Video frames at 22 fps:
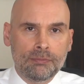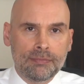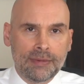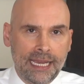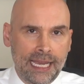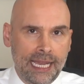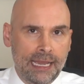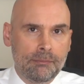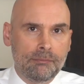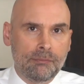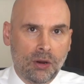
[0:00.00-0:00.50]

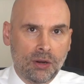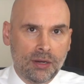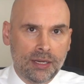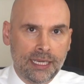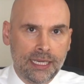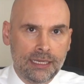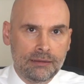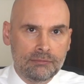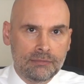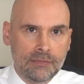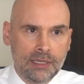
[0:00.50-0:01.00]
hemp
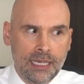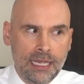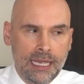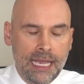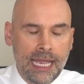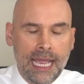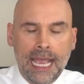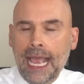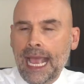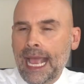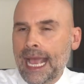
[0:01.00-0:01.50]
market
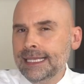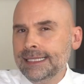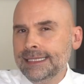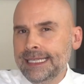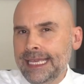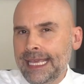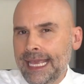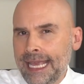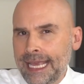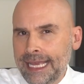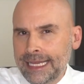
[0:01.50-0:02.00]
has
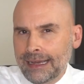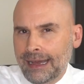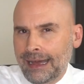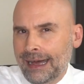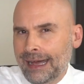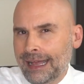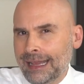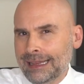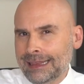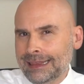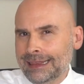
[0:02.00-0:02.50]
gained
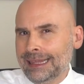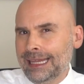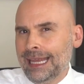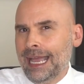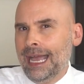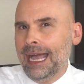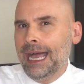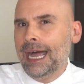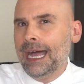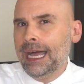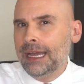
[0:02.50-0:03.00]
a
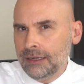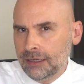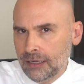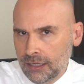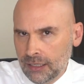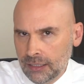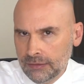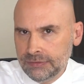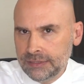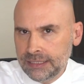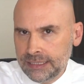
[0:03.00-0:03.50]
lot
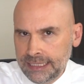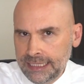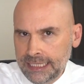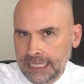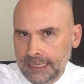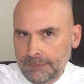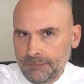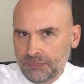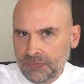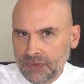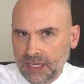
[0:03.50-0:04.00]
of
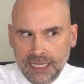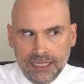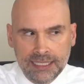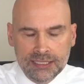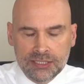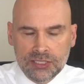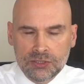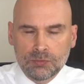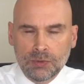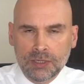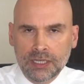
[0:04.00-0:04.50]
steam, and this
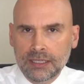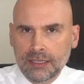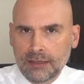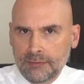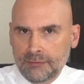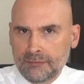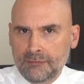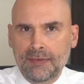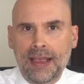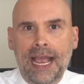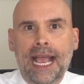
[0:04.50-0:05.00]
is one of the
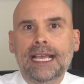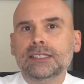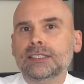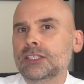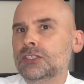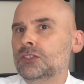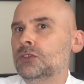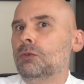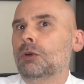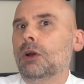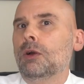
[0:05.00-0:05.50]

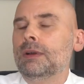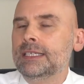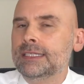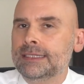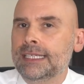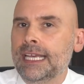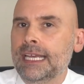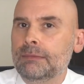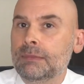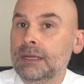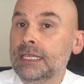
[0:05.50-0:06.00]
fastest growing
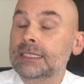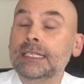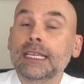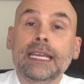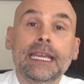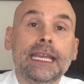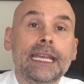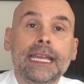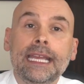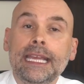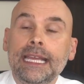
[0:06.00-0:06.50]
segments
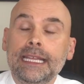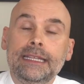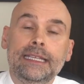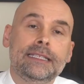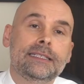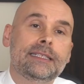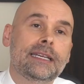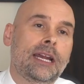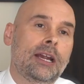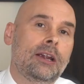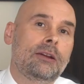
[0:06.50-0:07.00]
in the
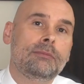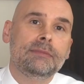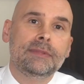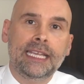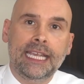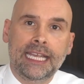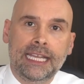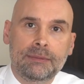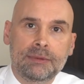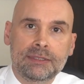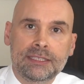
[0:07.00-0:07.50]
entire cannabis